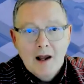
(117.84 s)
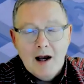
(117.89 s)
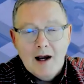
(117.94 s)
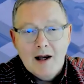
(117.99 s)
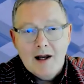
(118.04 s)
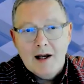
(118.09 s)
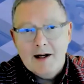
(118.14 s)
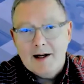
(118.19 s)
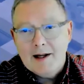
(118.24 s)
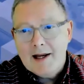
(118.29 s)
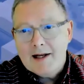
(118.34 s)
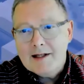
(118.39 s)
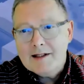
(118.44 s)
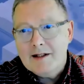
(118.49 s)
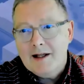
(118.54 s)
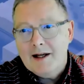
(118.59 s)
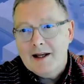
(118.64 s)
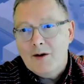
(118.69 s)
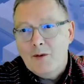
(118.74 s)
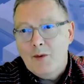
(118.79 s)
And I
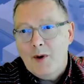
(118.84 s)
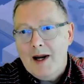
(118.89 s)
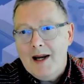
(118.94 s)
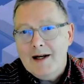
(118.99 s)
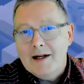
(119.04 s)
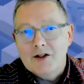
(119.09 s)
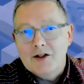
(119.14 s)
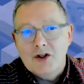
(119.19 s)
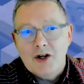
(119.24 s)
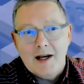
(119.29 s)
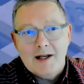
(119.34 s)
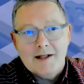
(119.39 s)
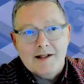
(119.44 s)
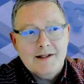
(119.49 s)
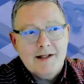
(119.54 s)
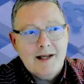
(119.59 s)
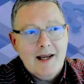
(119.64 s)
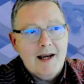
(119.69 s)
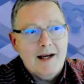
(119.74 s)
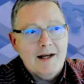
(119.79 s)
guess like Wayne and
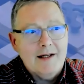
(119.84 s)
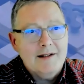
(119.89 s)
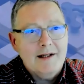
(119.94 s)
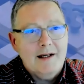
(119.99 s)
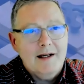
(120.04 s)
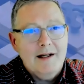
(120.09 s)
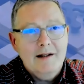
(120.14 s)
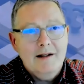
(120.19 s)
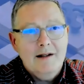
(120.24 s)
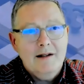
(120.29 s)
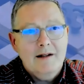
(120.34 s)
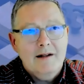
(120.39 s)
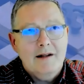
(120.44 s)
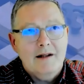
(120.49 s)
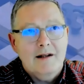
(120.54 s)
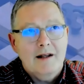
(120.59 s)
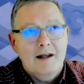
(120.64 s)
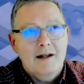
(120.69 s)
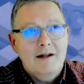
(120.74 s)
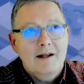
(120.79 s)
Jess said, in
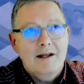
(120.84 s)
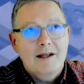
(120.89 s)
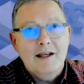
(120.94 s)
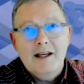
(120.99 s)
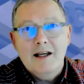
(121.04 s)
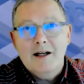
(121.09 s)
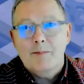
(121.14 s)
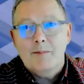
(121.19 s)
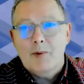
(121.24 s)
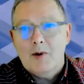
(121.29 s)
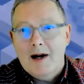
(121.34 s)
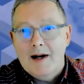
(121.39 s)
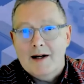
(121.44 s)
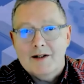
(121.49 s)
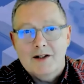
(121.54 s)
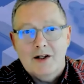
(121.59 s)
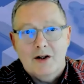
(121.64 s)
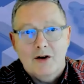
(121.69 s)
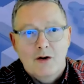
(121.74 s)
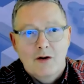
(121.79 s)
the year
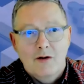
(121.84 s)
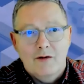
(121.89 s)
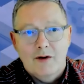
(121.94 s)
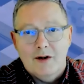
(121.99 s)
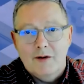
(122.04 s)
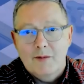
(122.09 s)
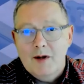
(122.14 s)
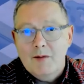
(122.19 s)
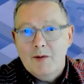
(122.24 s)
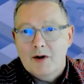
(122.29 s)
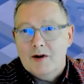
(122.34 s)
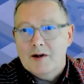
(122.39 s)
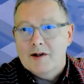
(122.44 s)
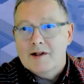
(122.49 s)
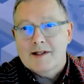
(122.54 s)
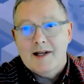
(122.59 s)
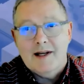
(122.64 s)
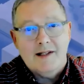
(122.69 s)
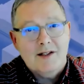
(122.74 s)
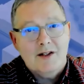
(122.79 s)
prior to COVID, we were on
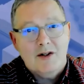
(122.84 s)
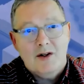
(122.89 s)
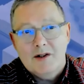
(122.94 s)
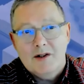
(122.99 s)
6